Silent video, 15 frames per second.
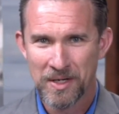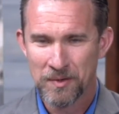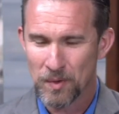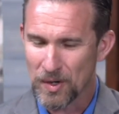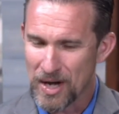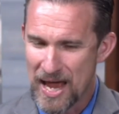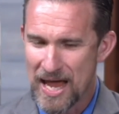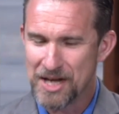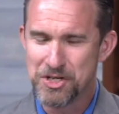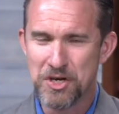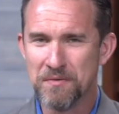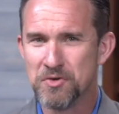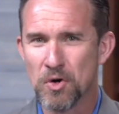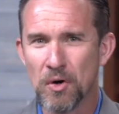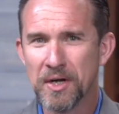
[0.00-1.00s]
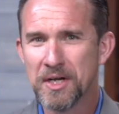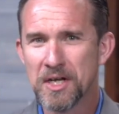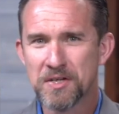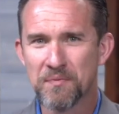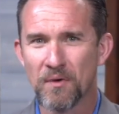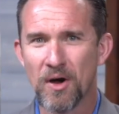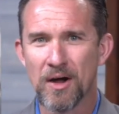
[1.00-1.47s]
We're glad you've joined
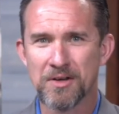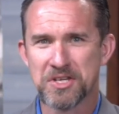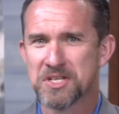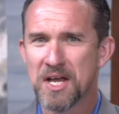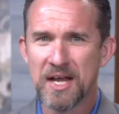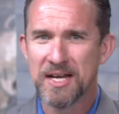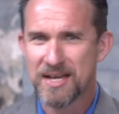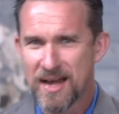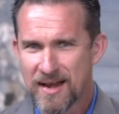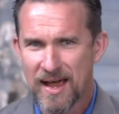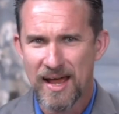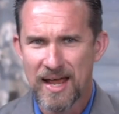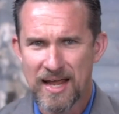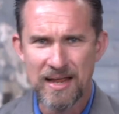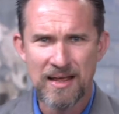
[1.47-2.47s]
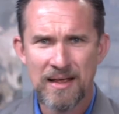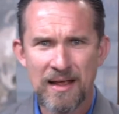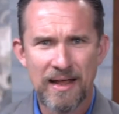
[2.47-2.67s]
us for our study today.